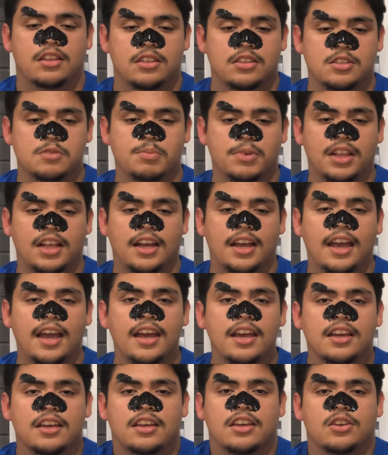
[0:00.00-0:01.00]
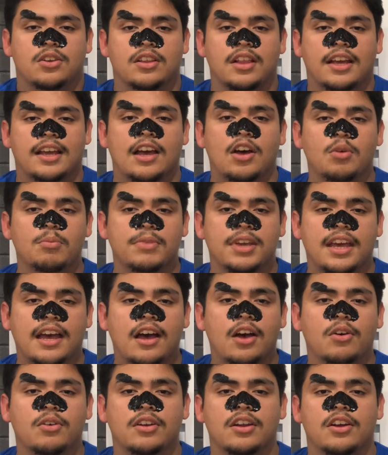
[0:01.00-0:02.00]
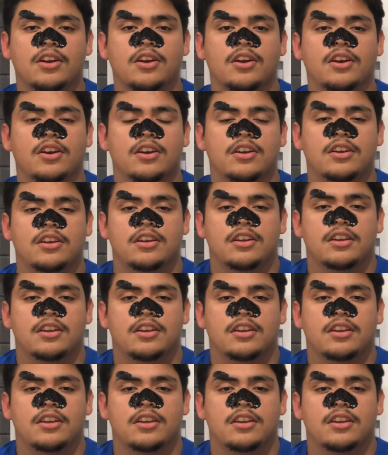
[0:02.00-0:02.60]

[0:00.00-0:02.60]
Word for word: just be like hey can you like help me out or